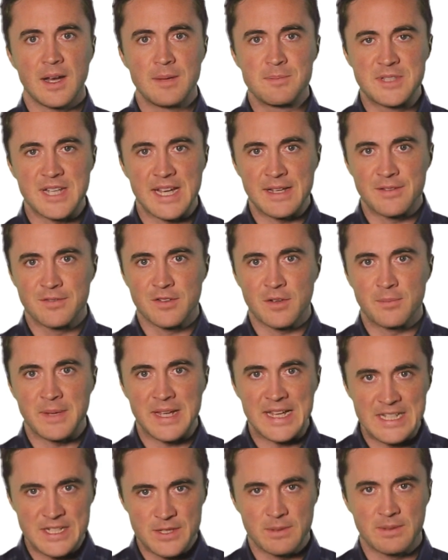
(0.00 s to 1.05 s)
I'm Jay from
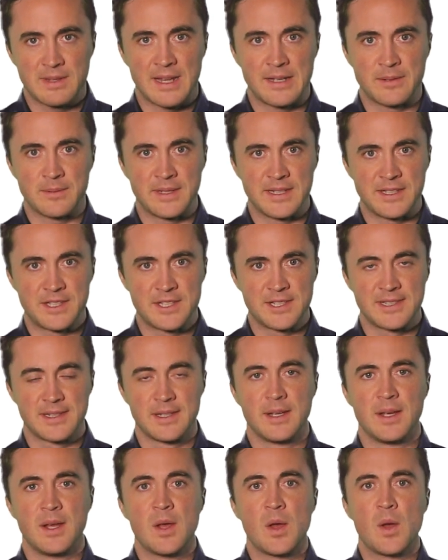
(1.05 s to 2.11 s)
E2 Language.
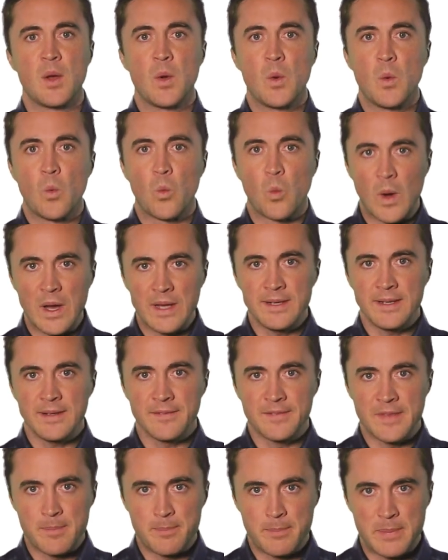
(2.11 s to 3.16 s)
One
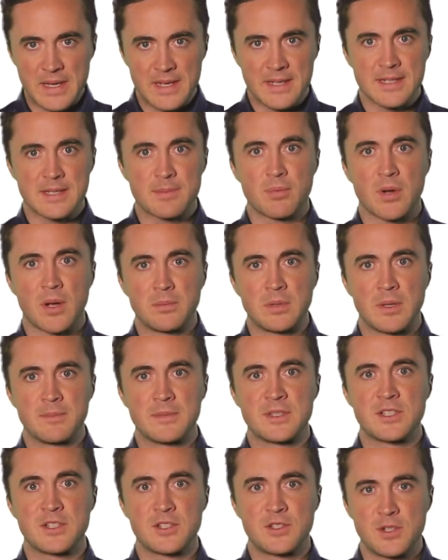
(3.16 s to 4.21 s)
of the biggest
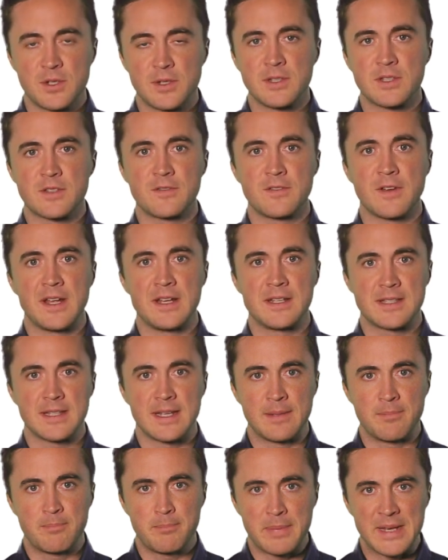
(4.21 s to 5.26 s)
problems students face
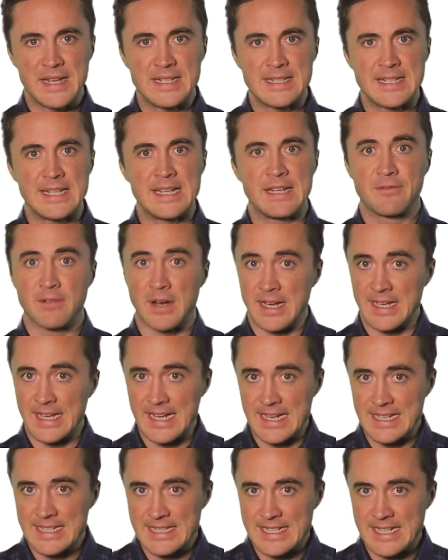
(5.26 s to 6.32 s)
in PTE Write
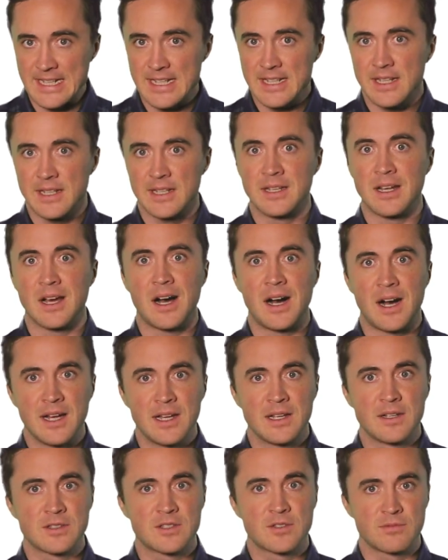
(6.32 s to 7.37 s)
Essay and
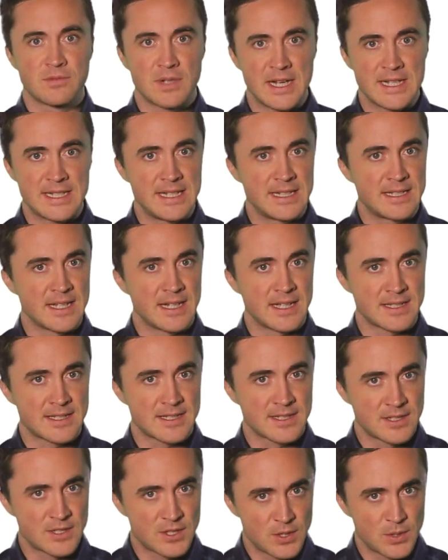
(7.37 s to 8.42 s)
IELTS Writing Task
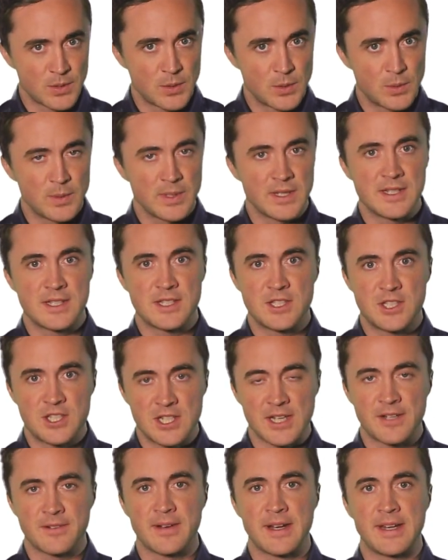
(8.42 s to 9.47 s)
2 is
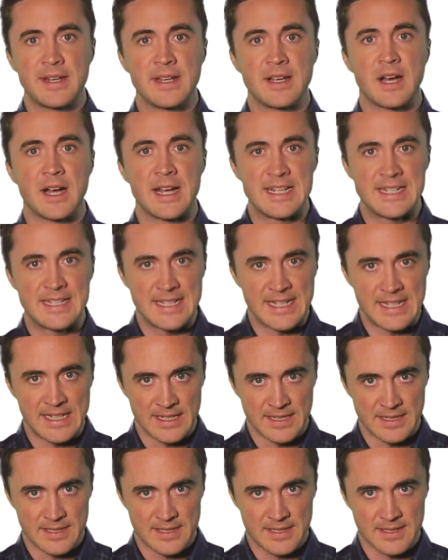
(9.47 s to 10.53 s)
generating
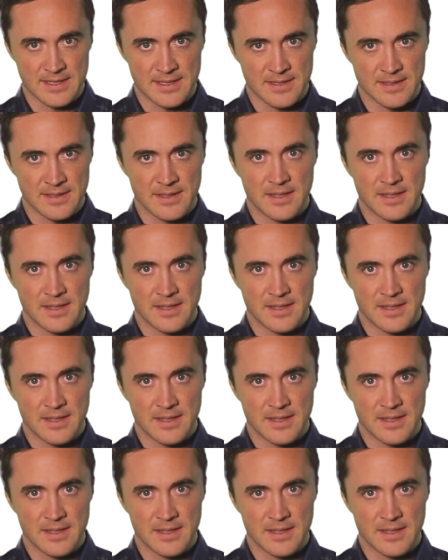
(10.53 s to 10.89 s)
ideas.